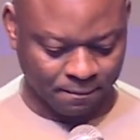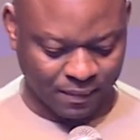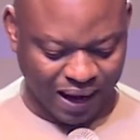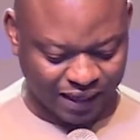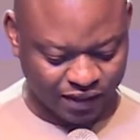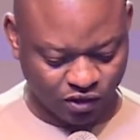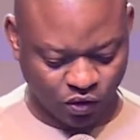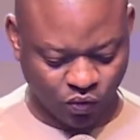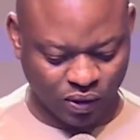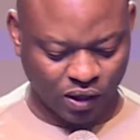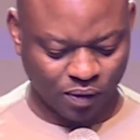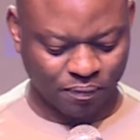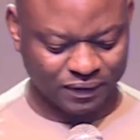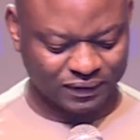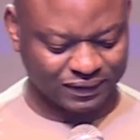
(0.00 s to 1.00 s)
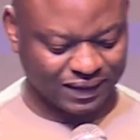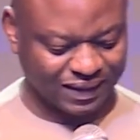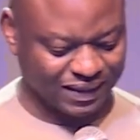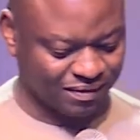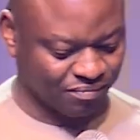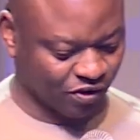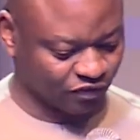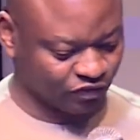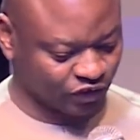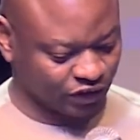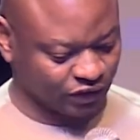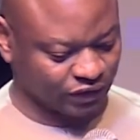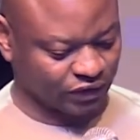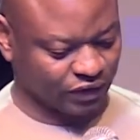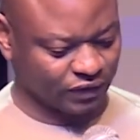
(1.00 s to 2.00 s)
And the Lord will help us in the name of
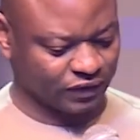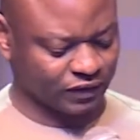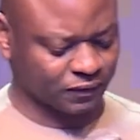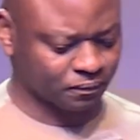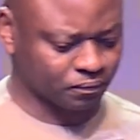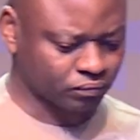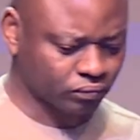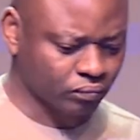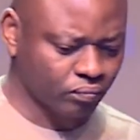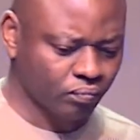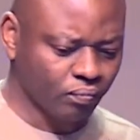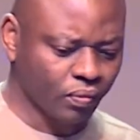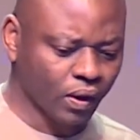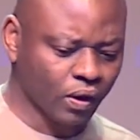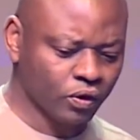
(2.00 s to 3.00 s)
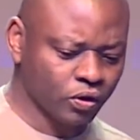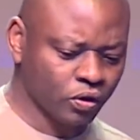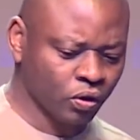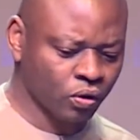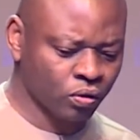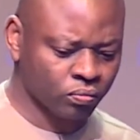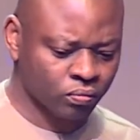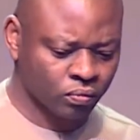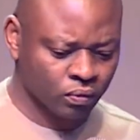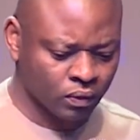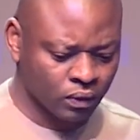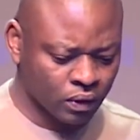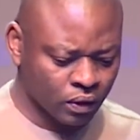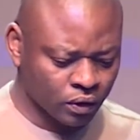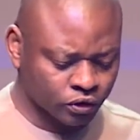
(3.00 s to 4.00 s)
Jesus. You know?
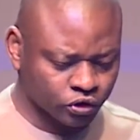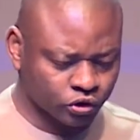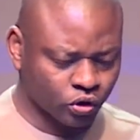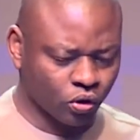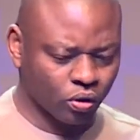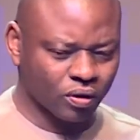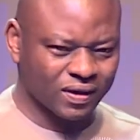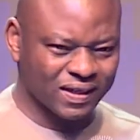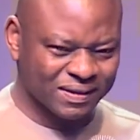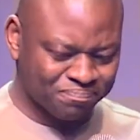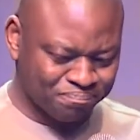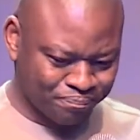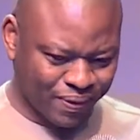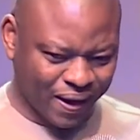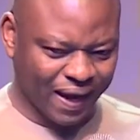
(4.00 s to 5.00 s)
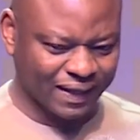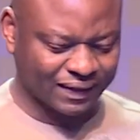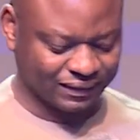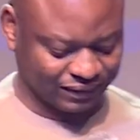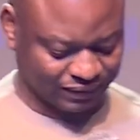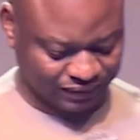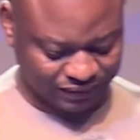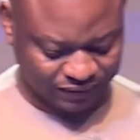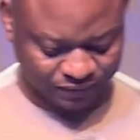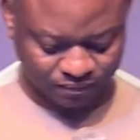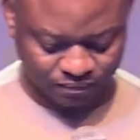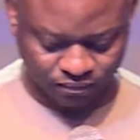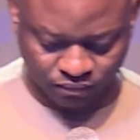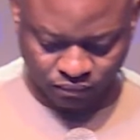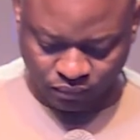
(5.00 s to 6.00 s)
So repent.
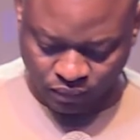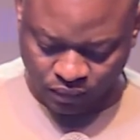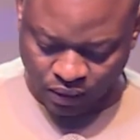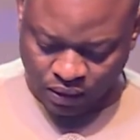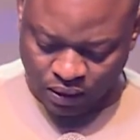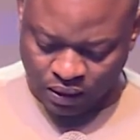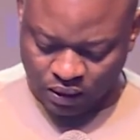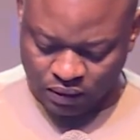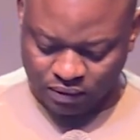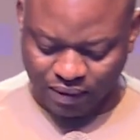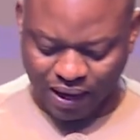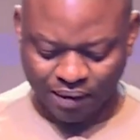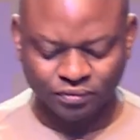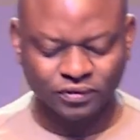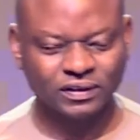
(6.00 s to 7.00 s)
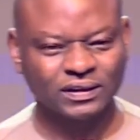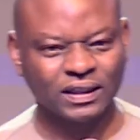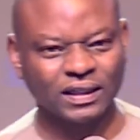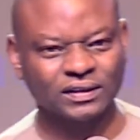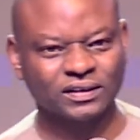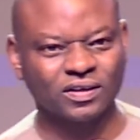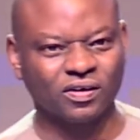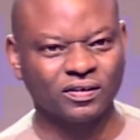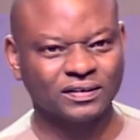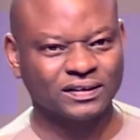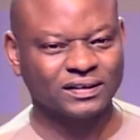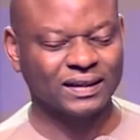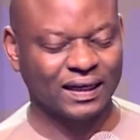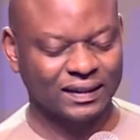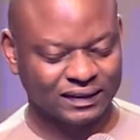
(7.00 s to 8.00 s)
The Bible says
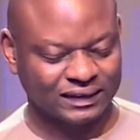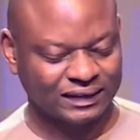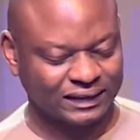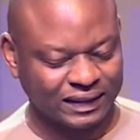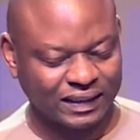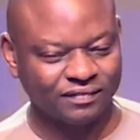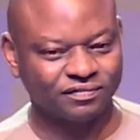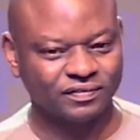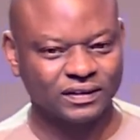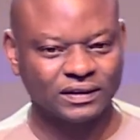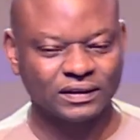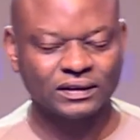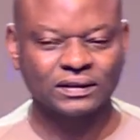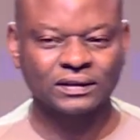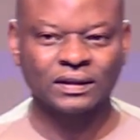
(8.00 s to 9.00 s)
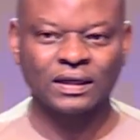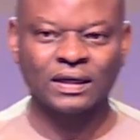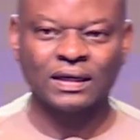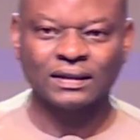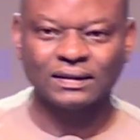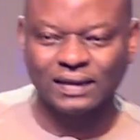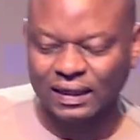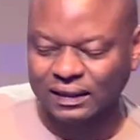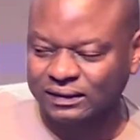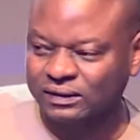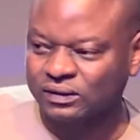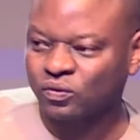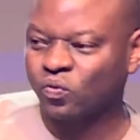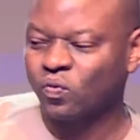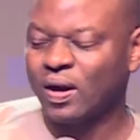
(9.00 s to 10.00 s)
concerning David
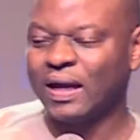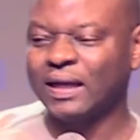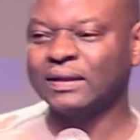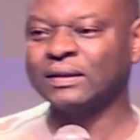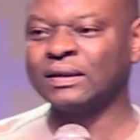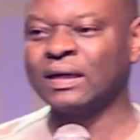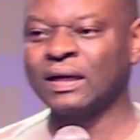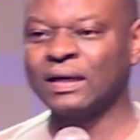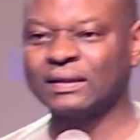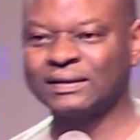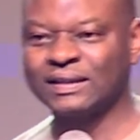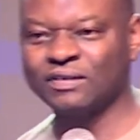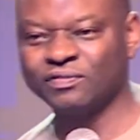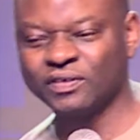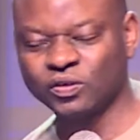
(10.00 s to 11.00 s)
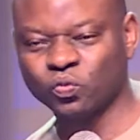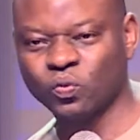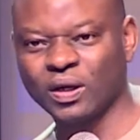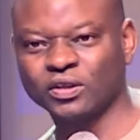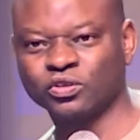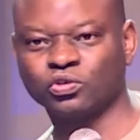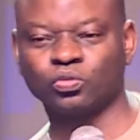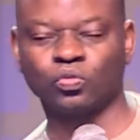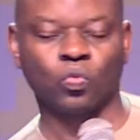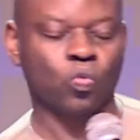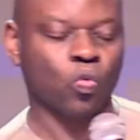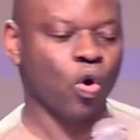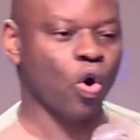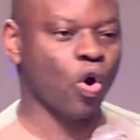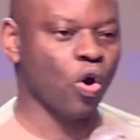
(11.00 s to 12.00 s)
that when David went to
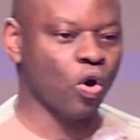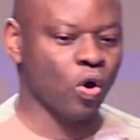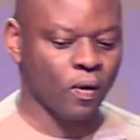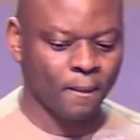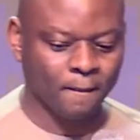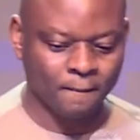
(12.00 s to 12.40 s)
war,